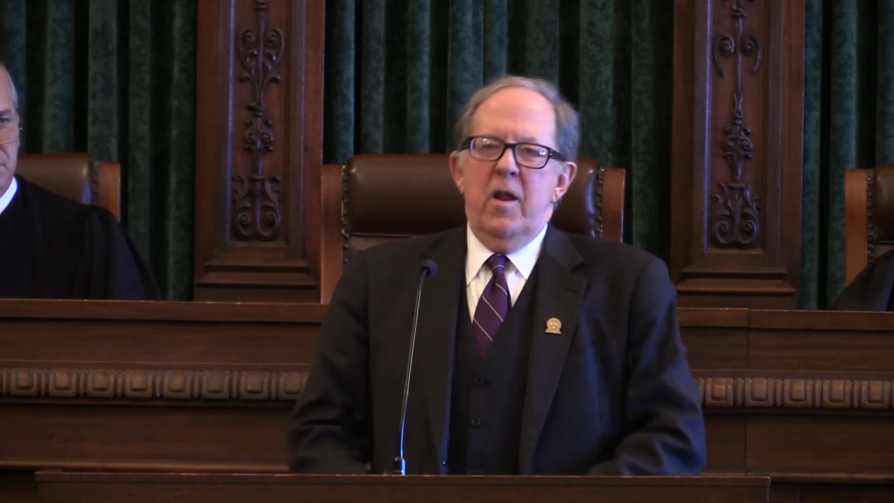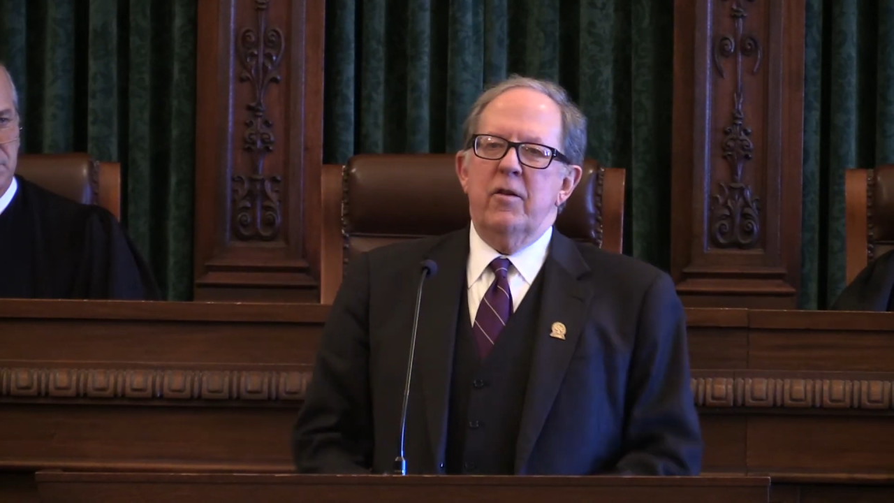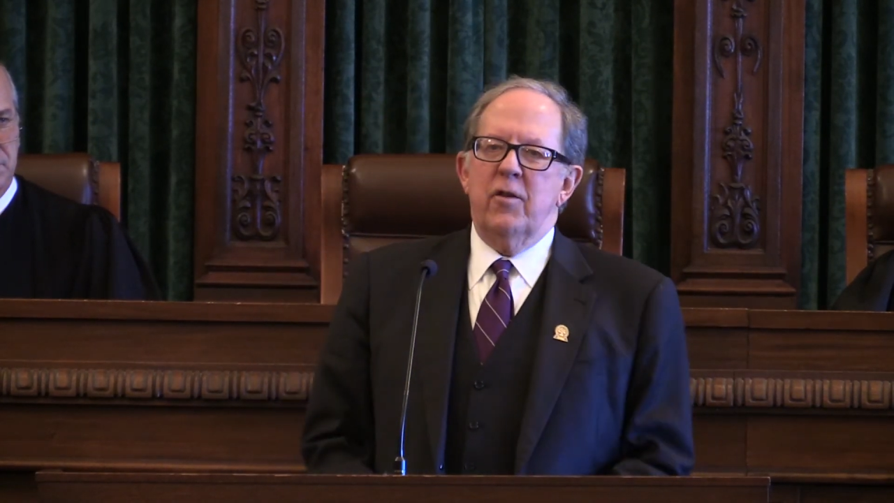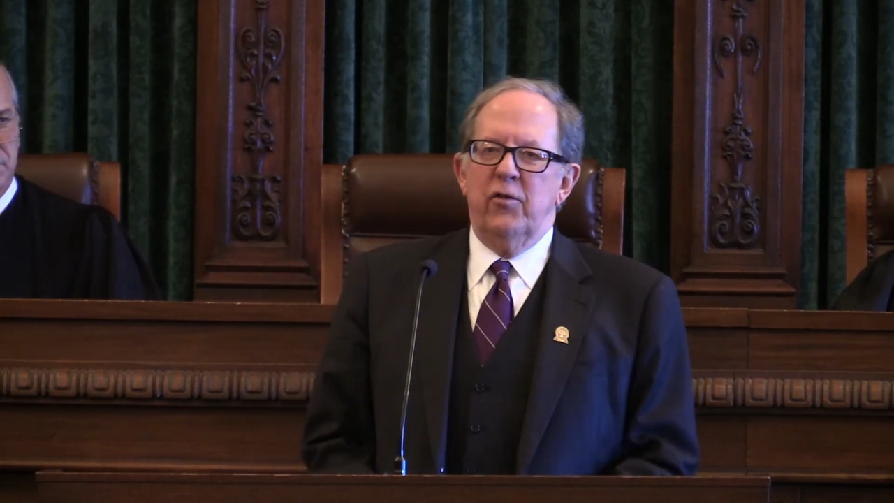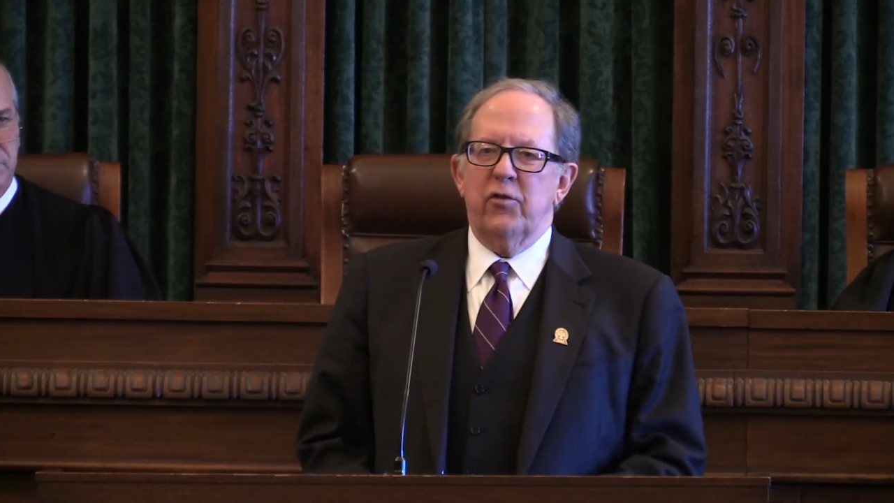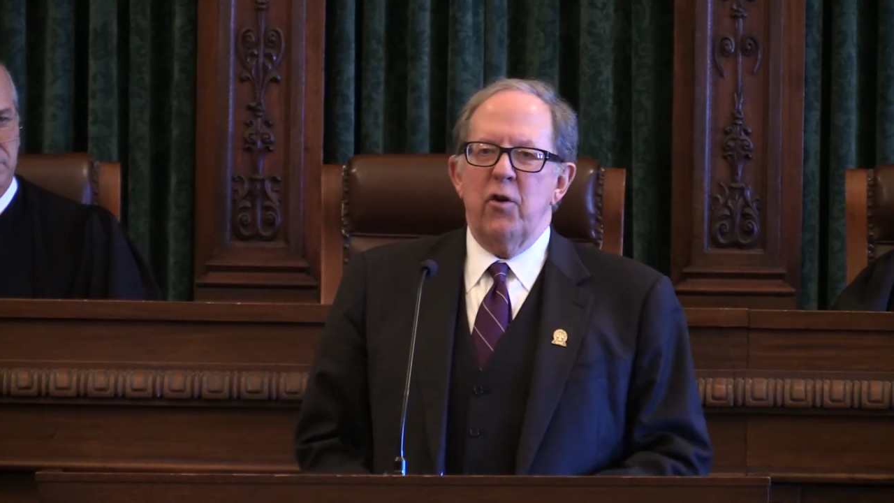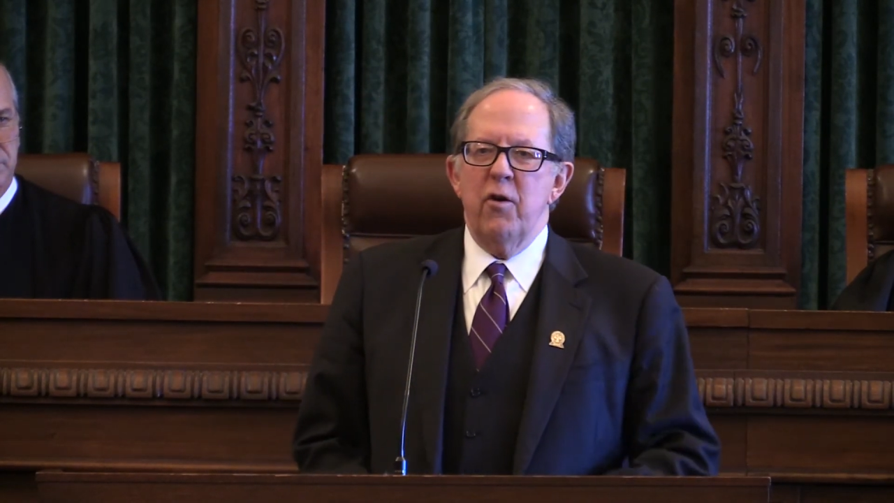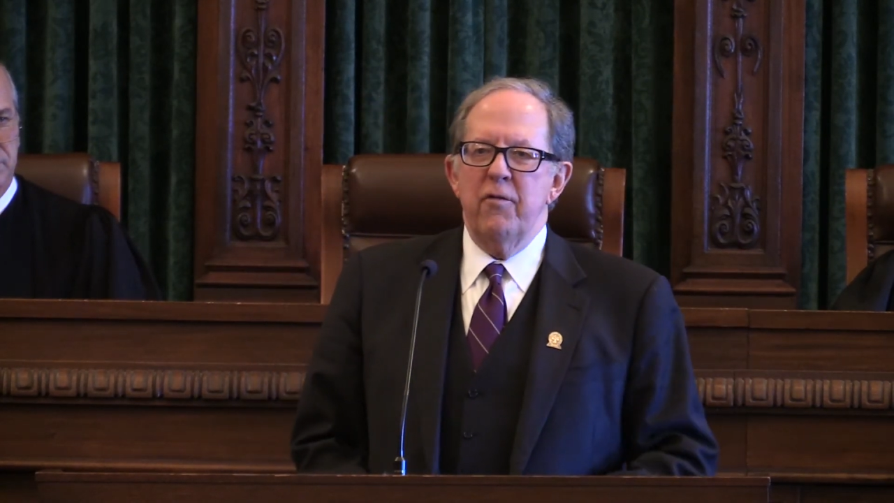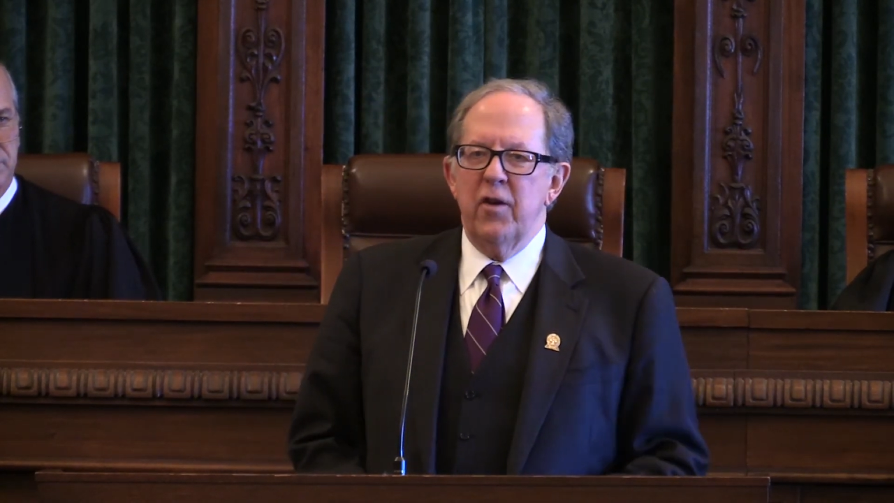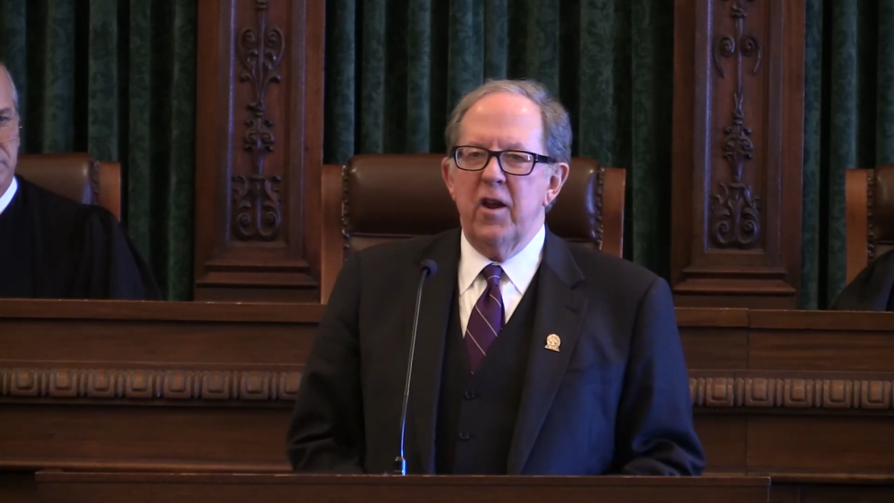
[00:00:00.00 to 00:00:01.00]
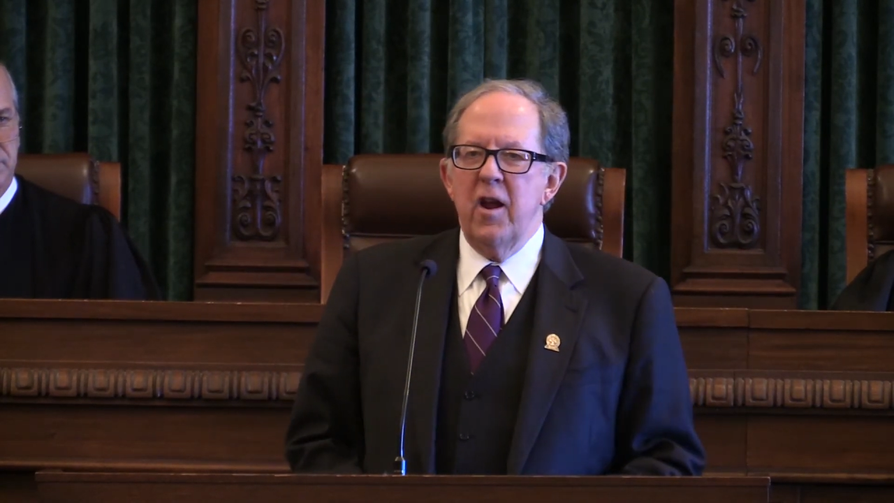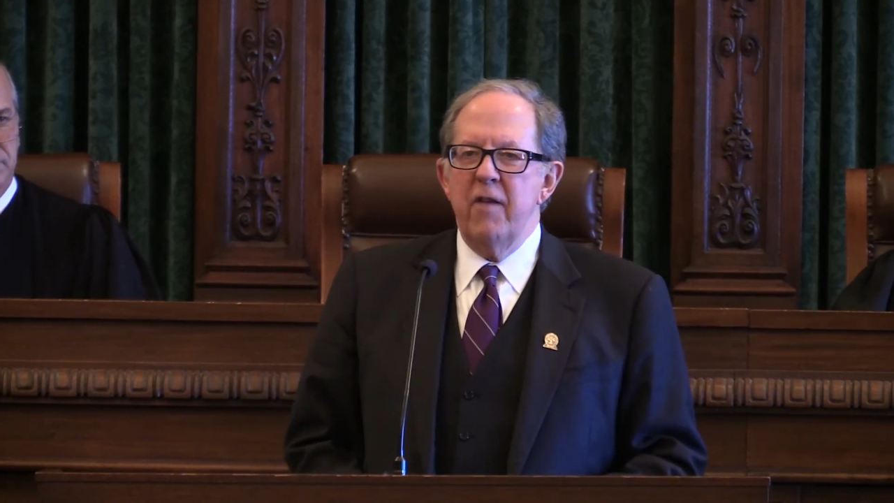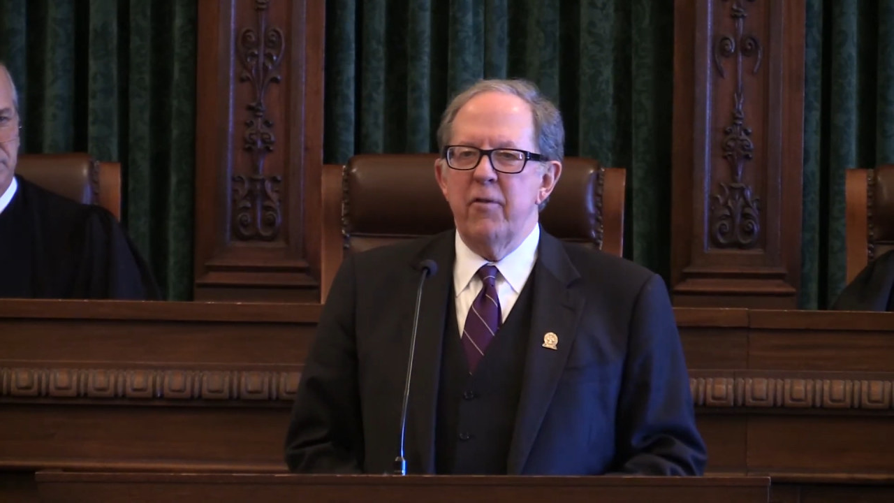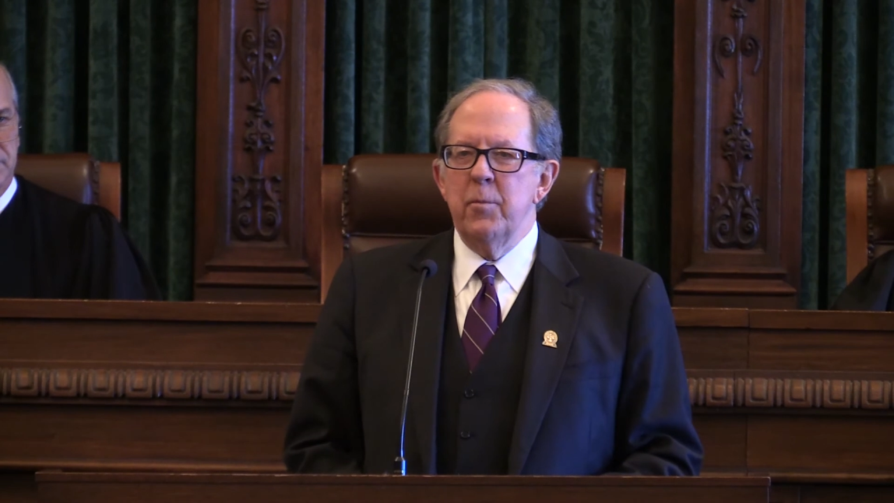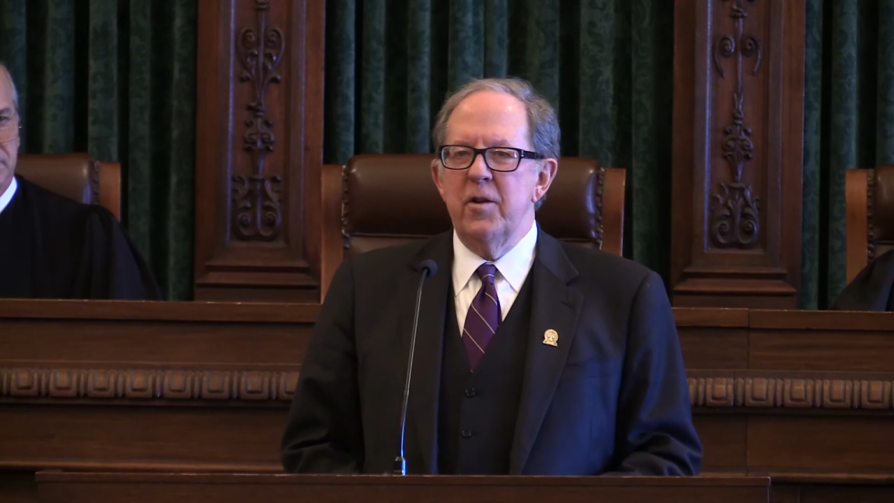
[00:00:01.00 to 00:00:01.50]
to serve a
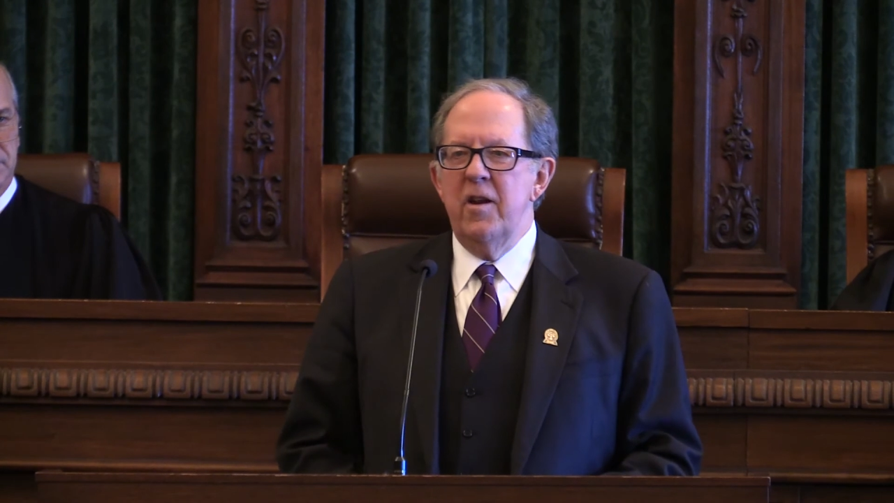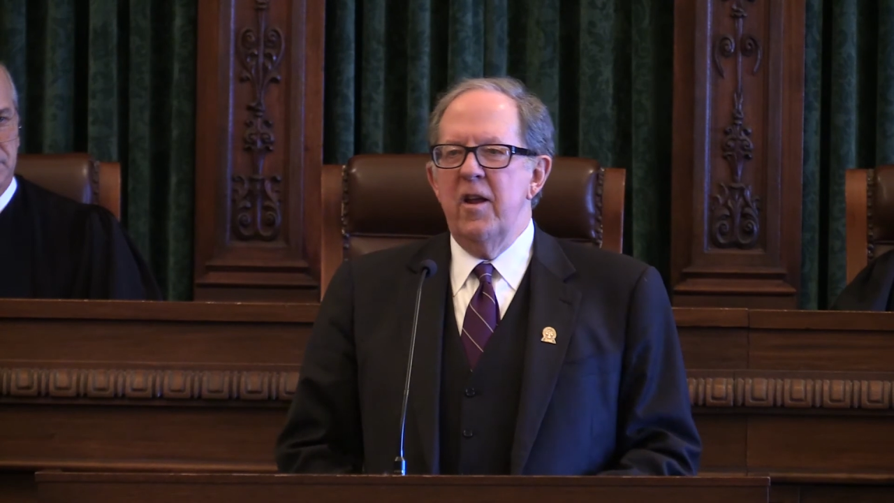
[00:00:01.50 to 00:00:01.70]
government,